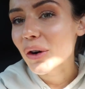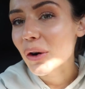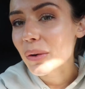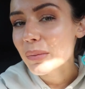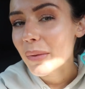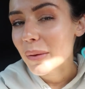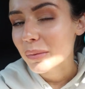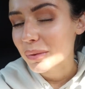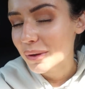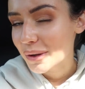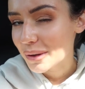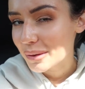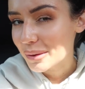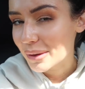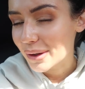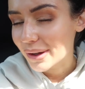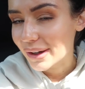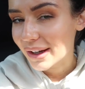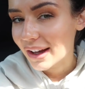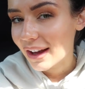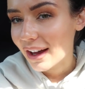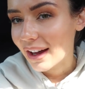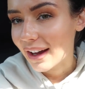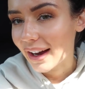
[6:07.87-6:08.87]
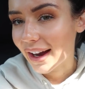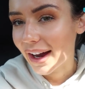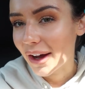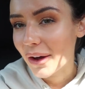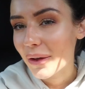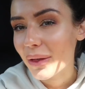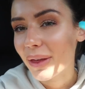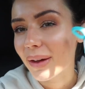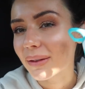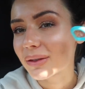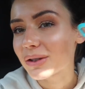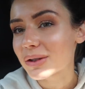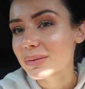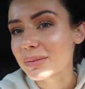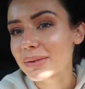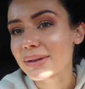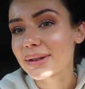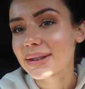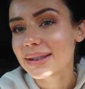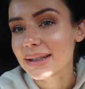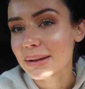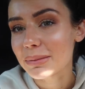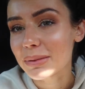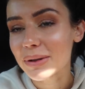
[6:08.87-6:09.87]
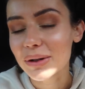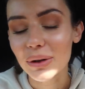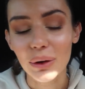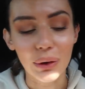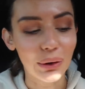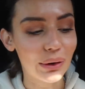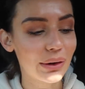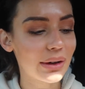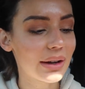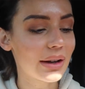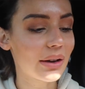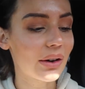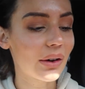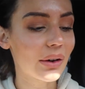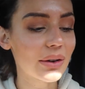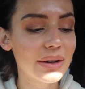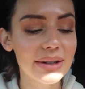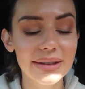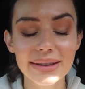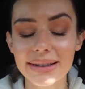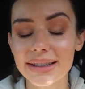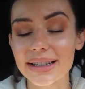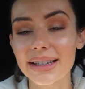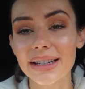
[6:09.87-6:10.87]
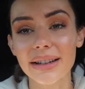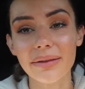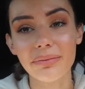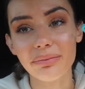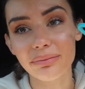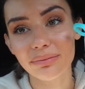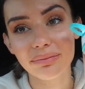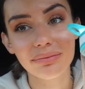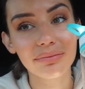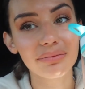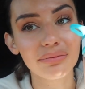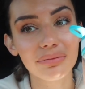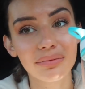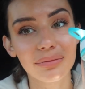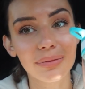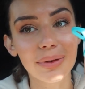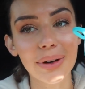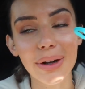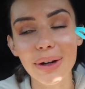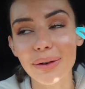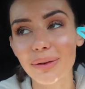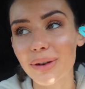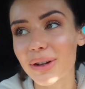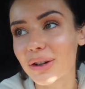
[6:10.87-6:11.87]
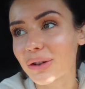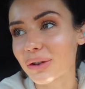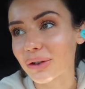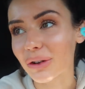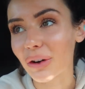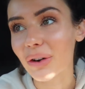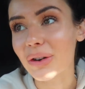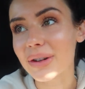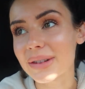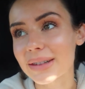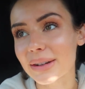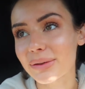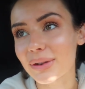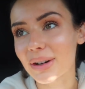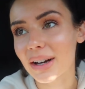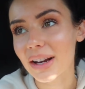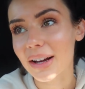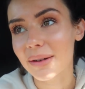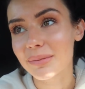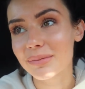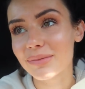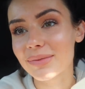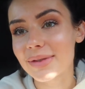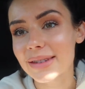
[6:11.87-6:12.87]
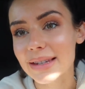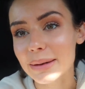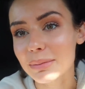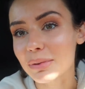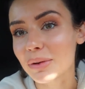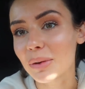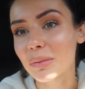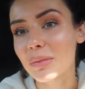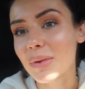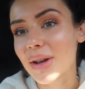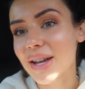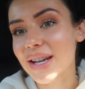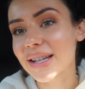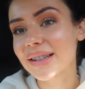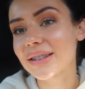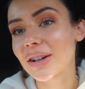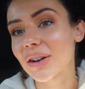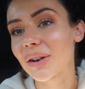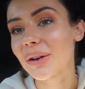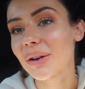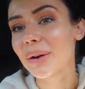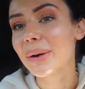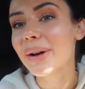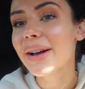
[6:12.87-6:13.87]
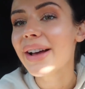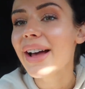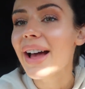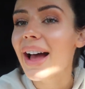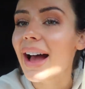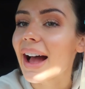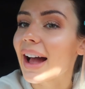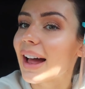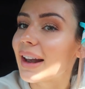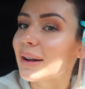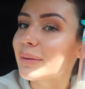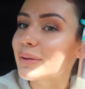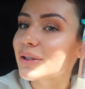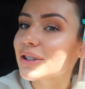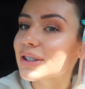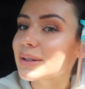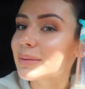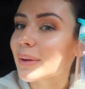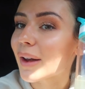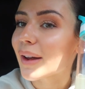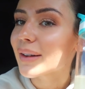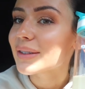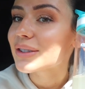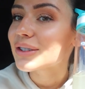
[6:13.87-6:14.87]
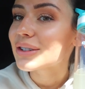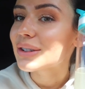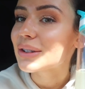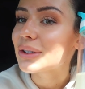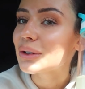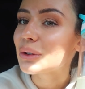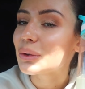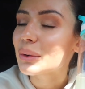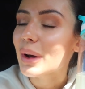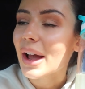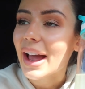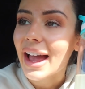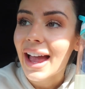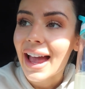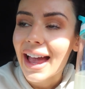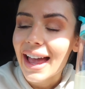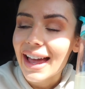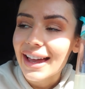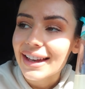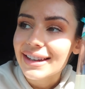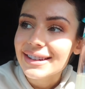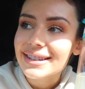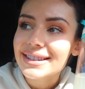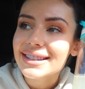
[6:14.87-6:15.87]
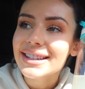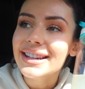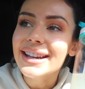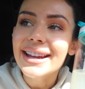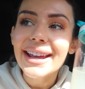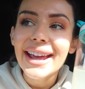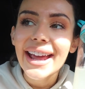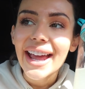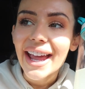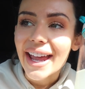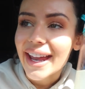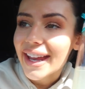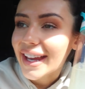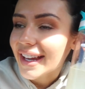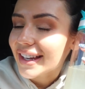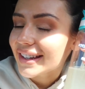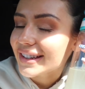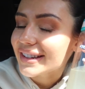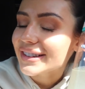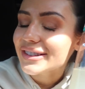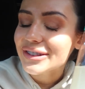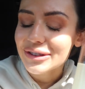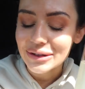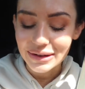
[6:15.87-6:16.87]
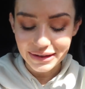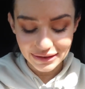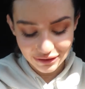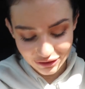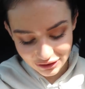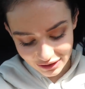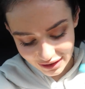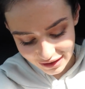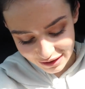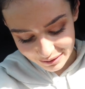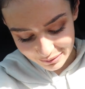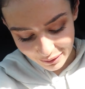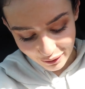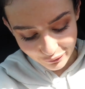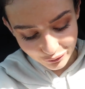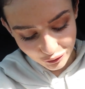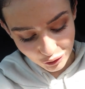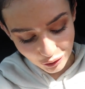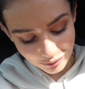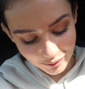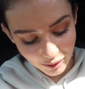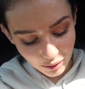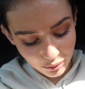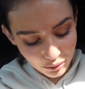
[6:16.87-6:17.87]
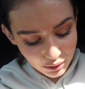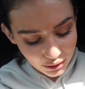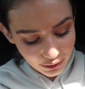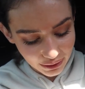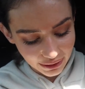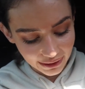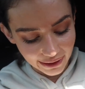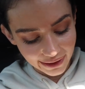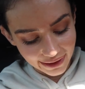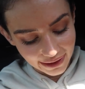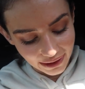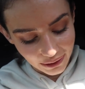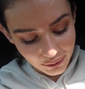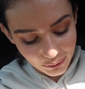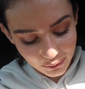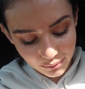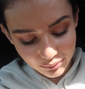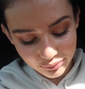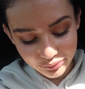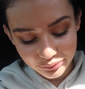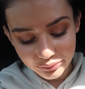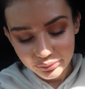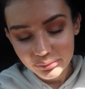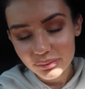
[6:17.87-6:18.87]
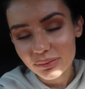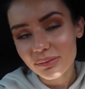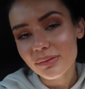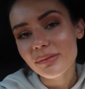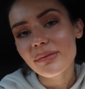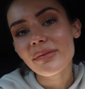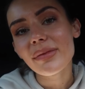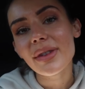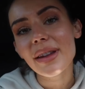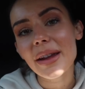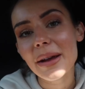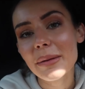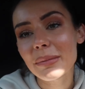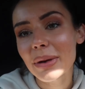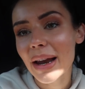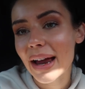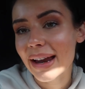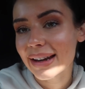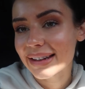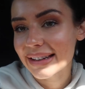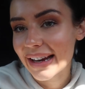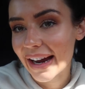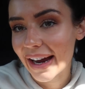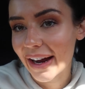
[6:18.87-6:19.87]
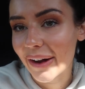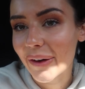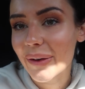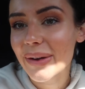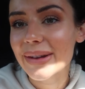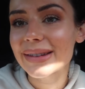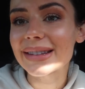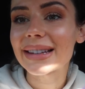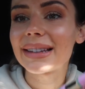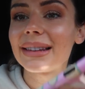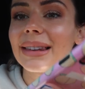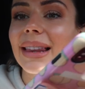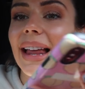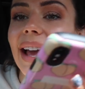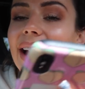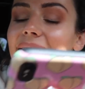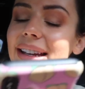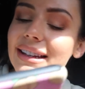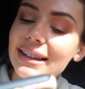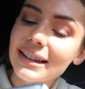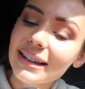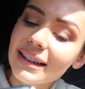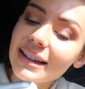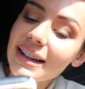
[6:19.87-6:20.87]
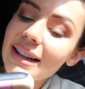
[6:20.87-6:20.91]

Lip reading: got my pre-workout that I've just been sipping on. Honestly, really, really good. Honestly, I feel like I'm sipping on mojito. And I'm just about to head into the gym. I've got my workout planned out. It's a leg